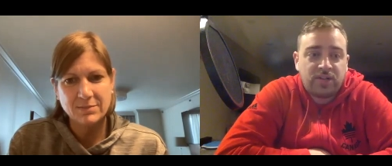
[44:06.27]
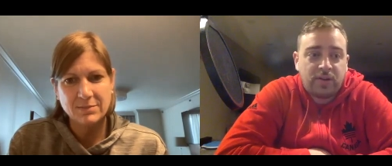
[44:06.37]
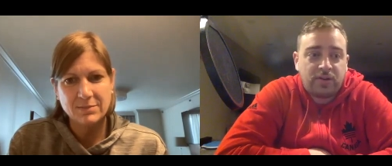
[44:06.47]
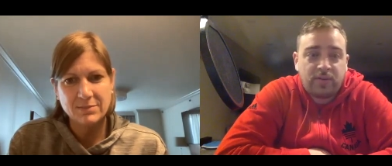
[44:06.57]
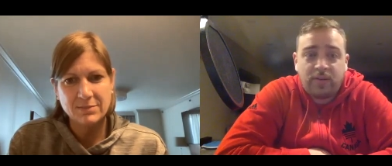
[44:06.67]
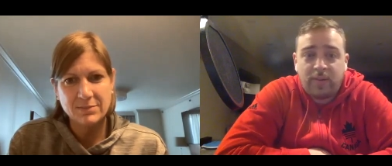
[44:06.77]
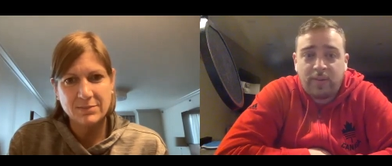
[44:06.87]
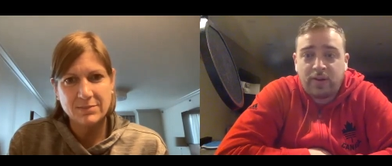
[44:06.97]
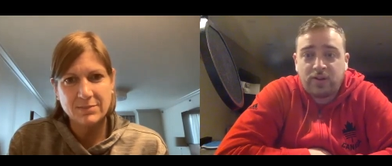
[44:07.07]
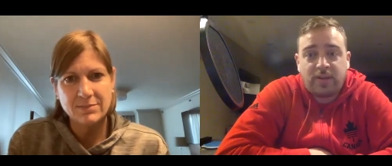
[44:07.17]
Speaker 1: about WNBA
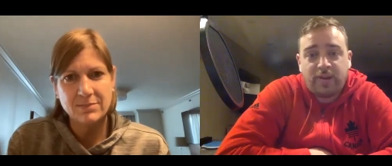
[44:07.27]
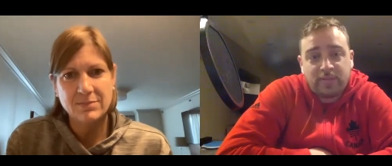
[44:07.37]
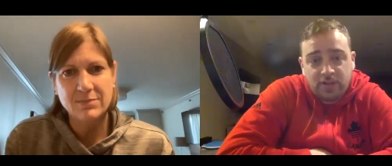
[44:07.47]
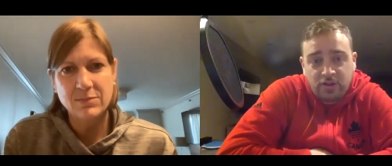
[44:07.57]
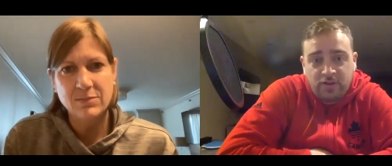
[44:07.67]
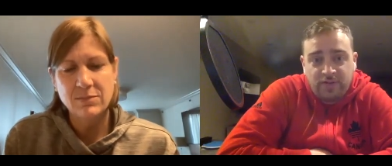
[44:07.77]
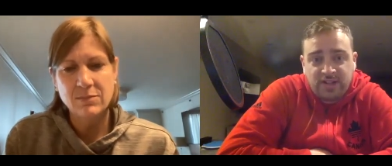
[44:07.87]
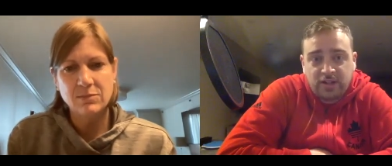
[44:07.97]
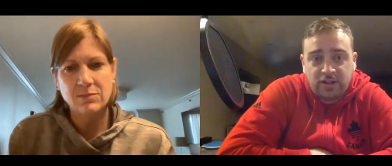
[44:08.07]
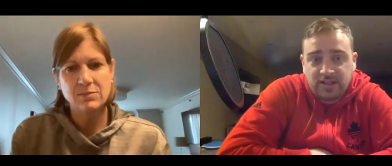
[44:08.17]
players coming up to the U of S
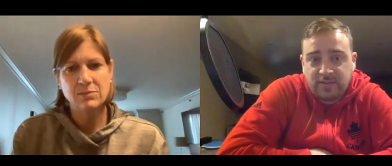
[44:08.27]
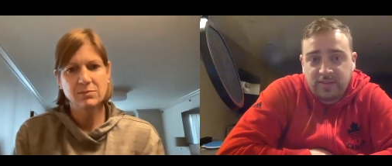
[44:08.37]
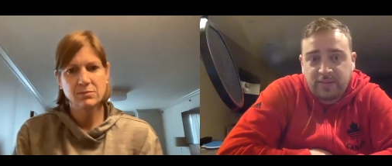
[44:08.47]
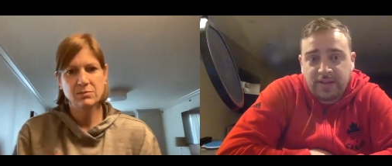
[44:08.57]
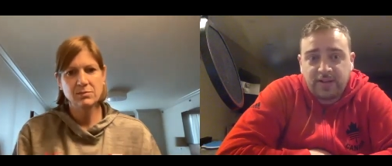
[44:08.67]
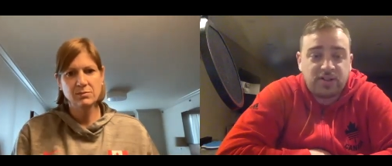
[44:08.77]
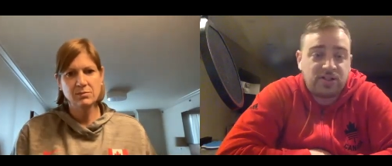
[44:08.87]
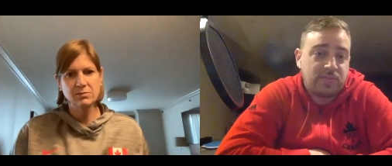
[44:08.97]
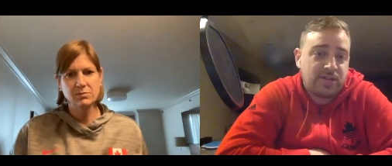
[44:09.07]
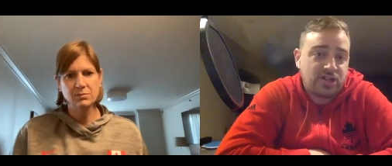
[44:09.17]
to look at some of the players to
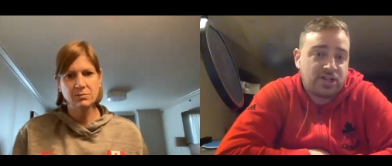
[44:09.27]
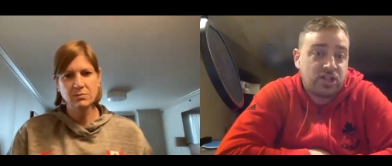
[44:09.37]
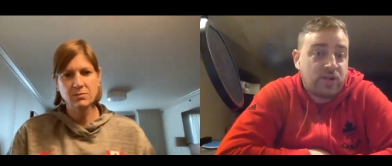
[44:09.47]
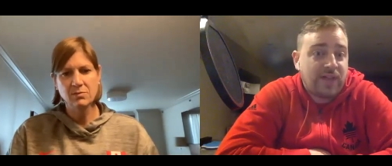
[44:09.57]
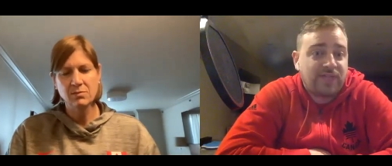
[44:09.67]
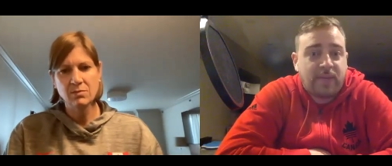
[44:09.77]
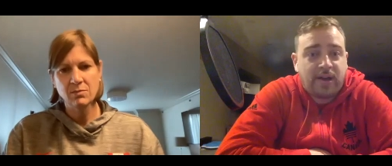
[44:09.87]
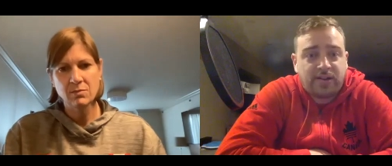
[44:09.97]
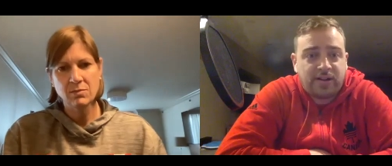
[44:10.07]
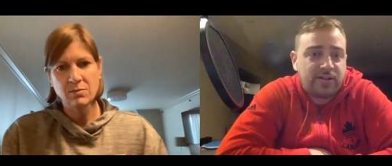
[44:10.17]
potentially draft them out
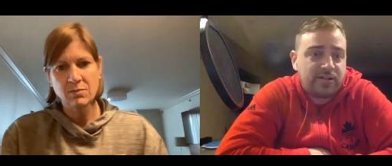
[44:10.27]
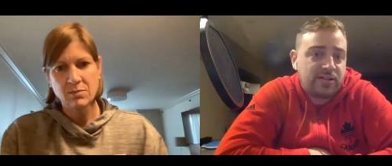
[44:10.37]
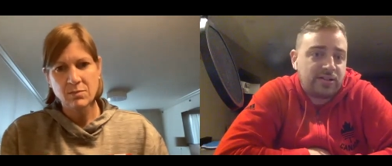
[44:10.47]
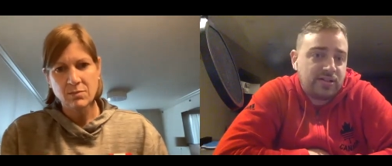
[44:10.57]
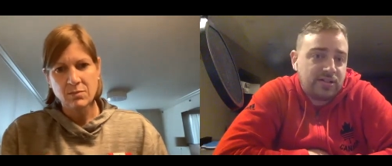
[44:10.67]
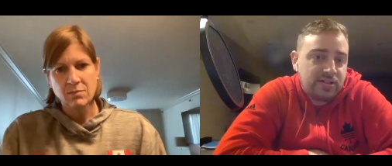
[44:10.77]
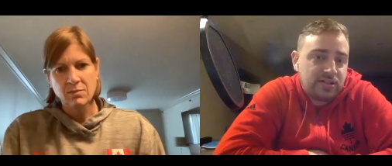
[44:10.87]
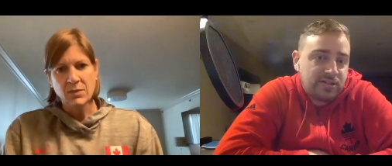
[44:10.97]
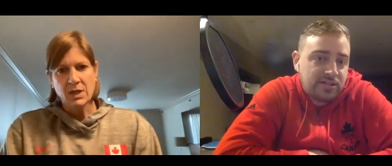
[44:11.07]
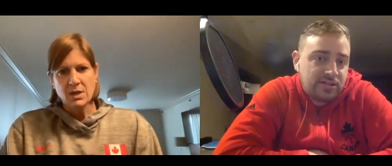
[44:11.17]
of there?
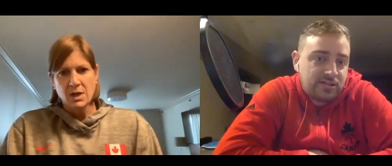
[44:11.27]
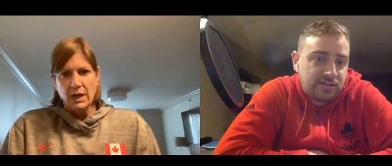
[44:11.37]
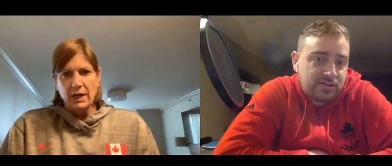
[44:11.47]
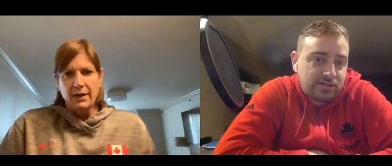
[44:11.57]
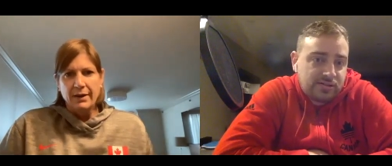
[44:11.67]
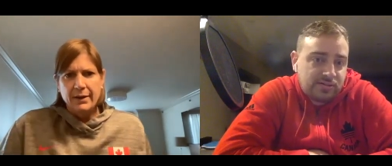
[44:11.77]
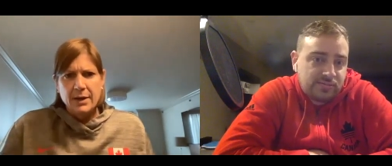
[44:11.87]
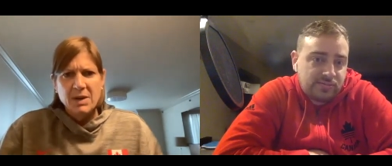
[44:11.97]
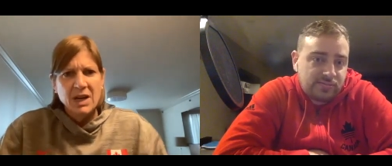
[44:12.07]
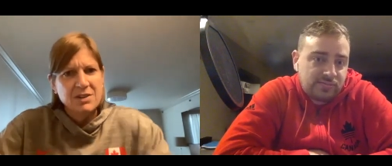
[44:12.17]

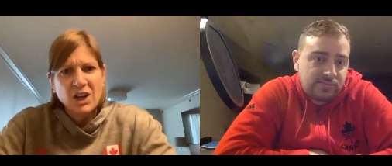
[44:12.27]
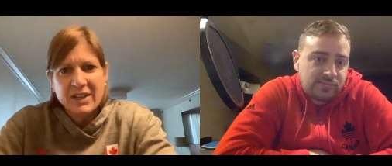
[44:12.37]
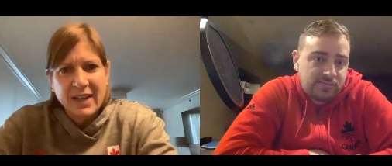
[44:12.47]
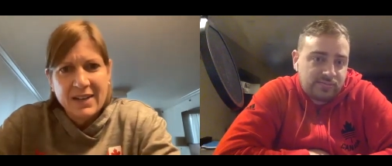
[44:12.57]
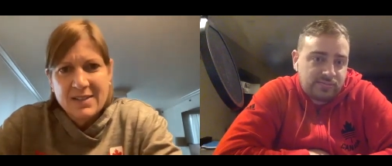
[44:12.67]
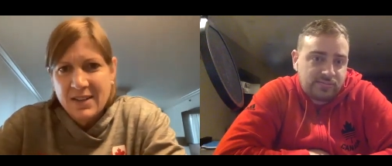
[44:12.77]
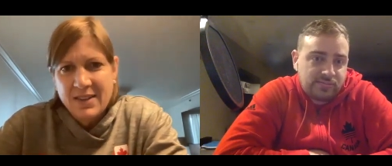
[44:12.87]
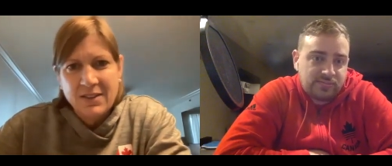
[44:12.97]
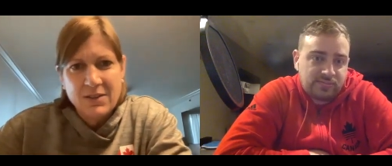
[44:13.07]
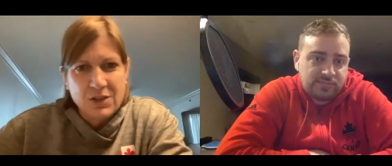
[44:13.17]
Speaker 2: Um, not yet. I
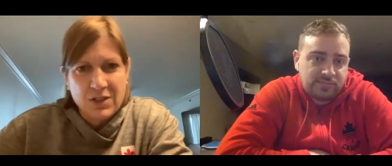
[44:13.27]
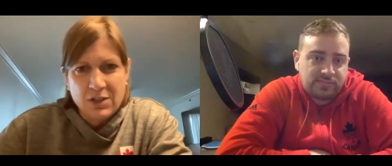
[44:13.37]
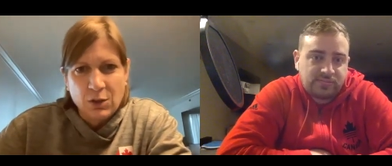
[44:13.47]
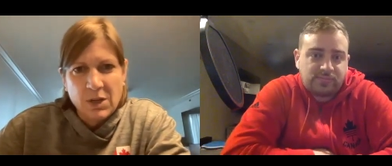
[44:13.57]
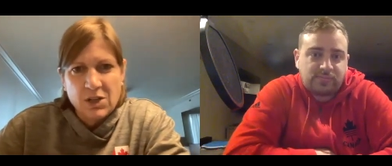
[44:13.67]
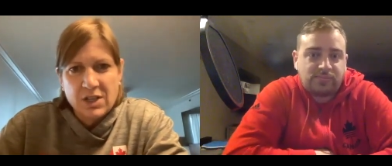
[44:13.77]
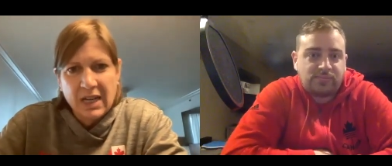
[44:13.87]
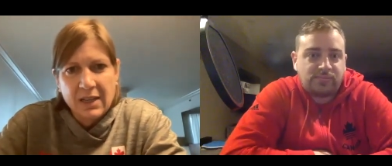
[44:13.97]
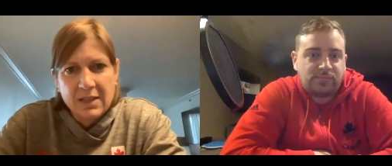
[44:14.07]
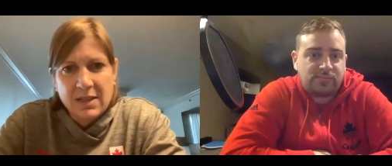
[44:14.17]
think there's just so much
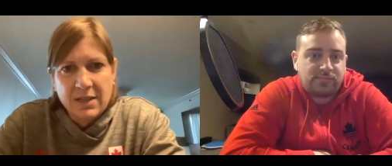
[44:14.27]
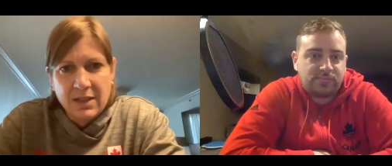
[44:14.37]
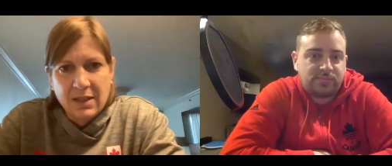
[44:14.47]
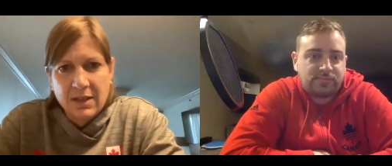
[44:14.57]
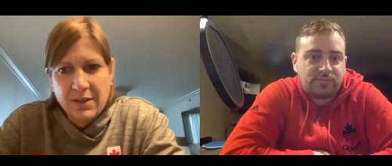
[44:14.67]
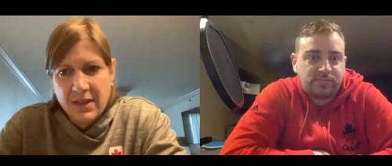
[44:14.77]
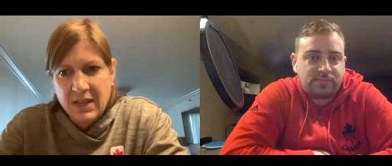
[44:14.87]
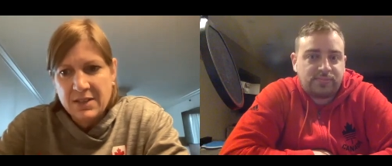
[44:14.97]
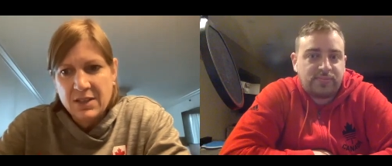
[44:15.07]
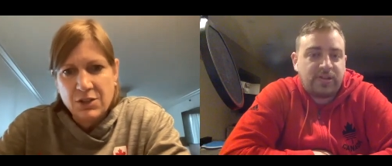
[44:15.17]
talent in the the
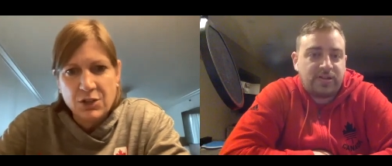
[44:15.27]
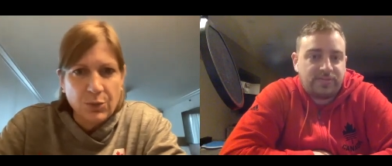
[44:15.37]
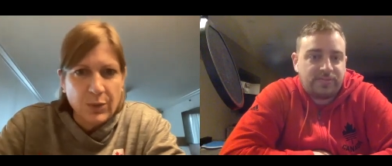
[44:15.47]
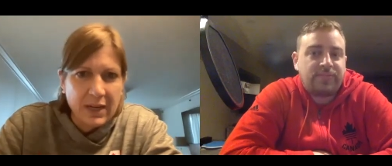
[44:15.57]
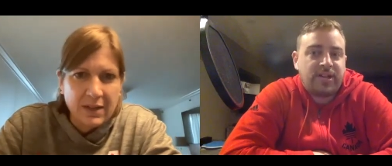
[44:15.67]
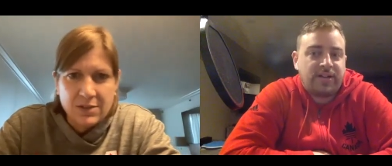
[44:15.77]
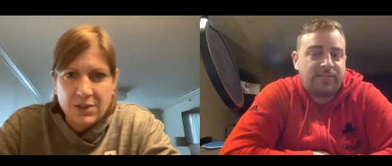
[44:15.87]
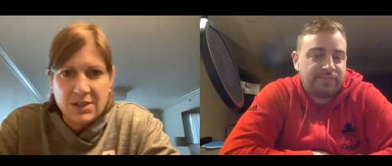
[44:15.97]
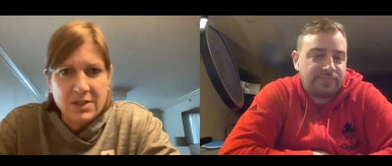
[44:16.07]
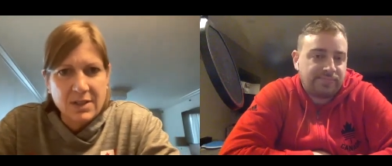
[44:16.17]
NC2A. It's yeah.
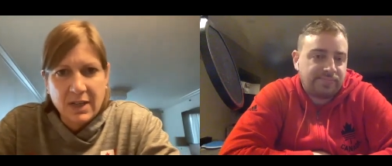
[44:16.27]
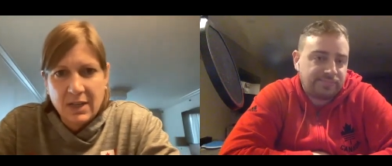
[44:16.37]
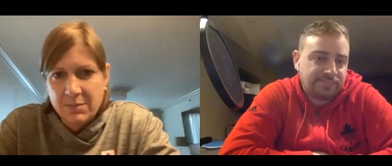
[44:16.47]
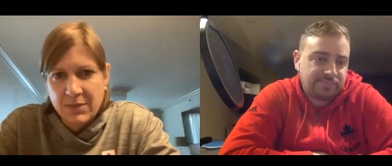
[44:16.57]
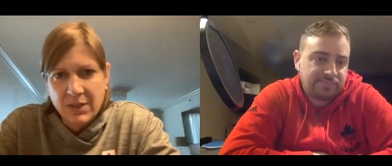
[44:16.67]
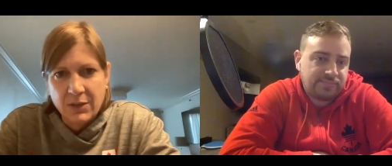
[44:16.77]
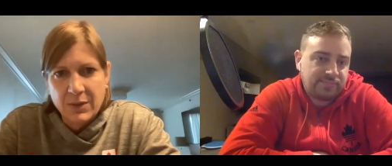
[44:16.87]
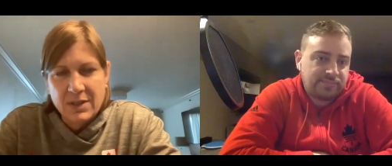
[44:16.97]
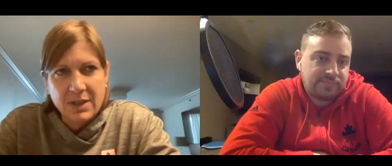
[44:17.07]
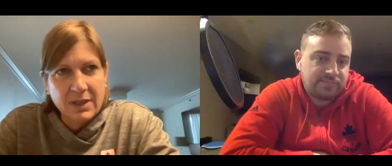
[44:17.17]
just um, you know,
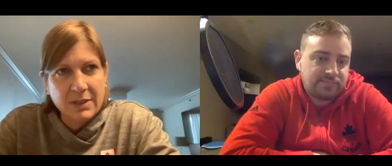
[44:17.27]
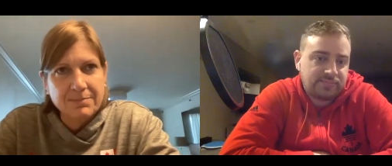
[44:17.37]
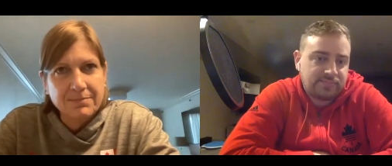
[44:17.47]
it's a,